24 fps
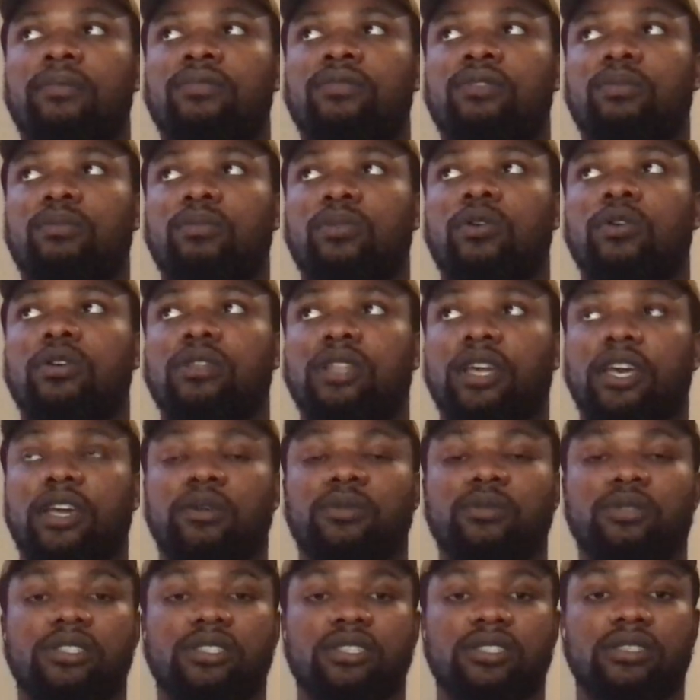the more
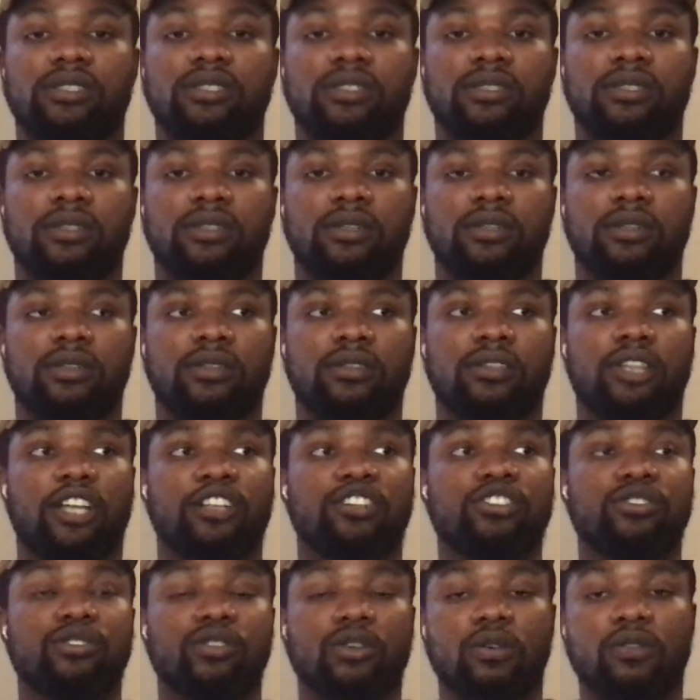languages
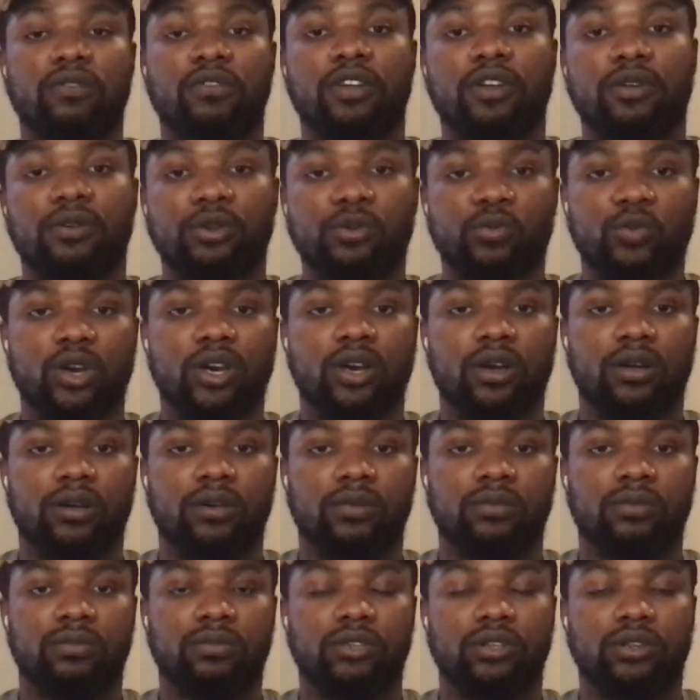that you know very well,
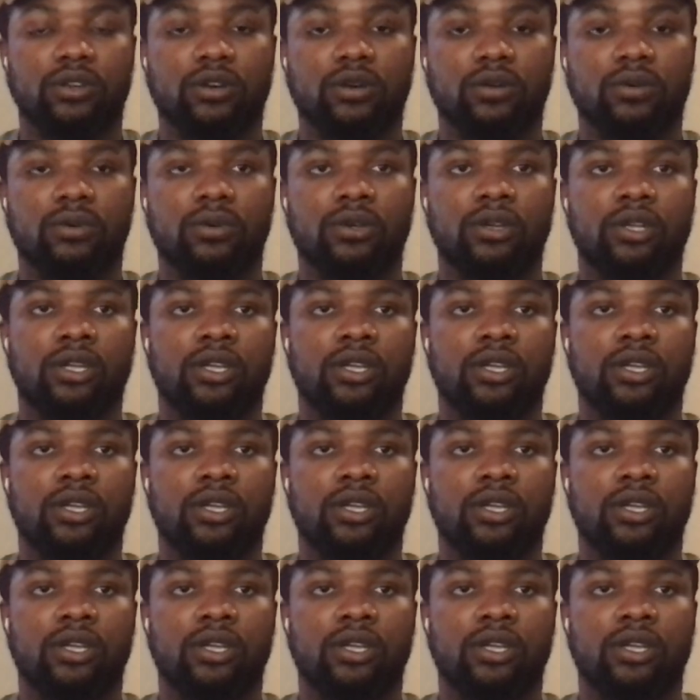you know,